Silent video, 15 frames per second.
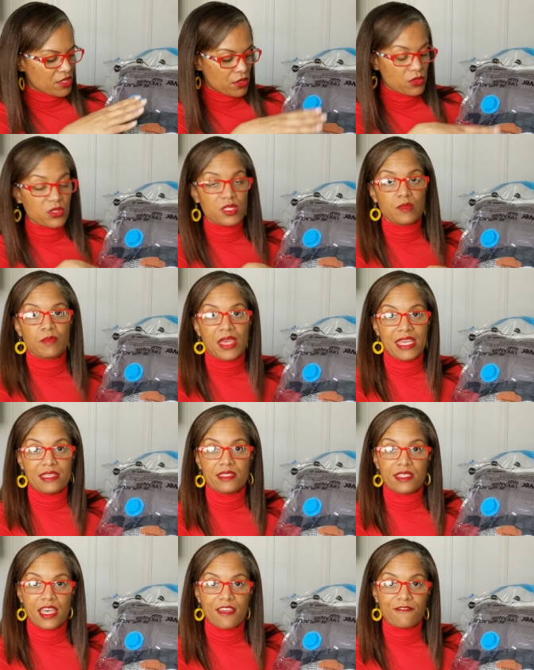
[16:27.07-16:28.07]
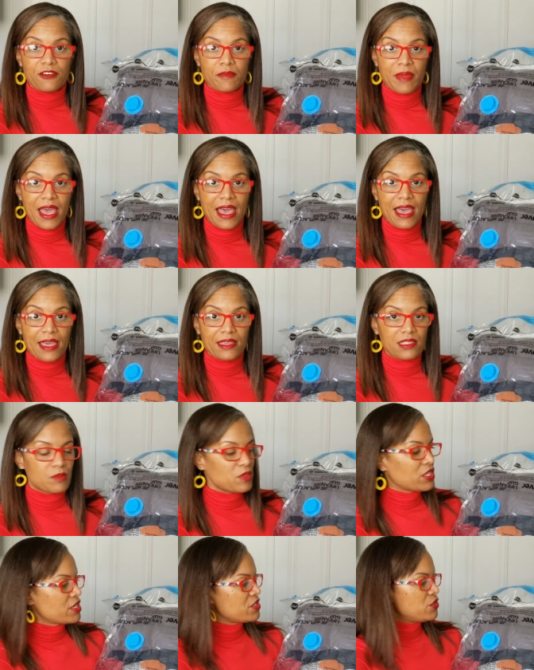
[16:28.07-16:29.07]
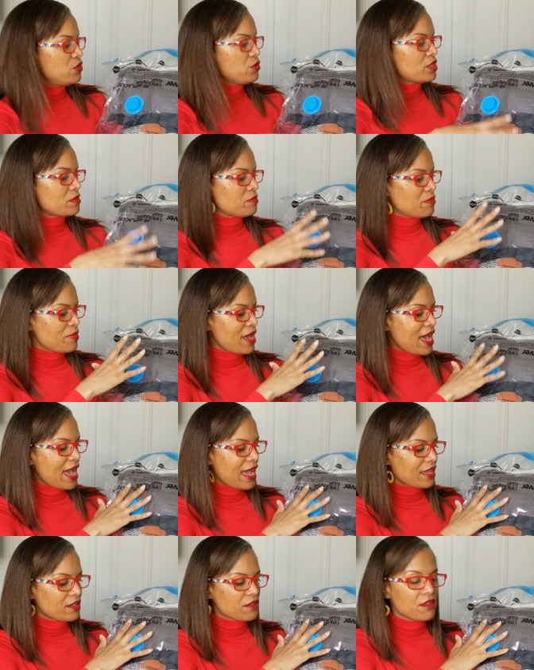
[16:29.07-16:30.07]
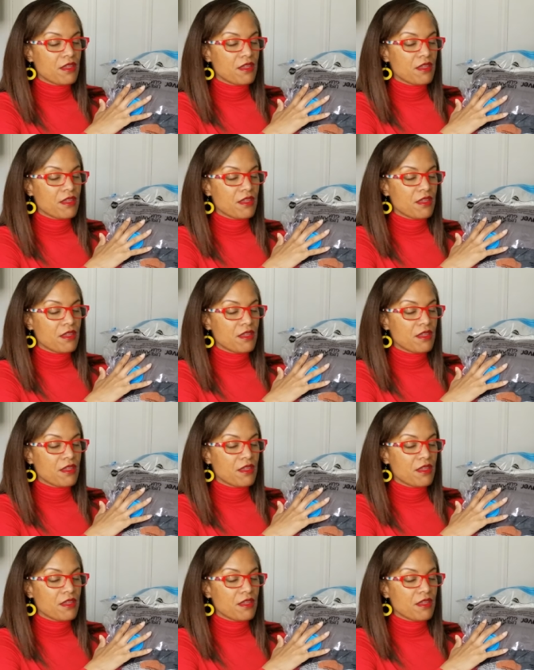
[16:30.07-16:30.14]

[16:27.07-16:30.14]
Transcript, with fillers: those space saver bags, because you can pack